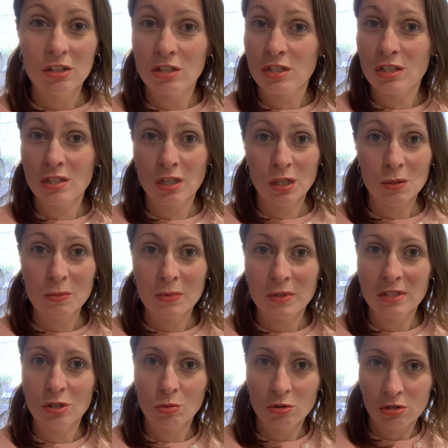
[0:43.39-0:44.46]
You just chuck them in the
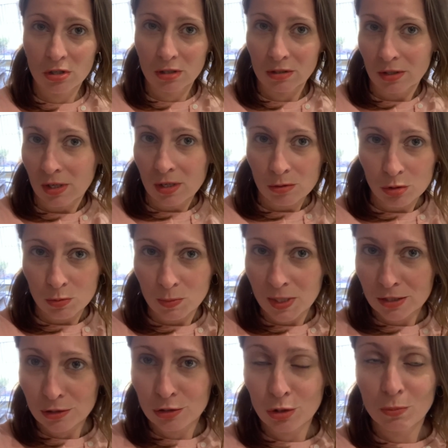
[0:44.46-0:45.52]
dishwasher, which makes
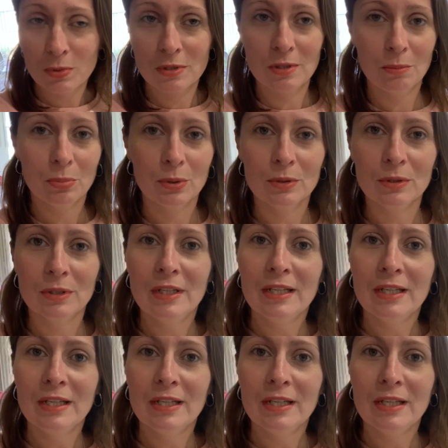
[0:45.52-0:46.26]
it super simple.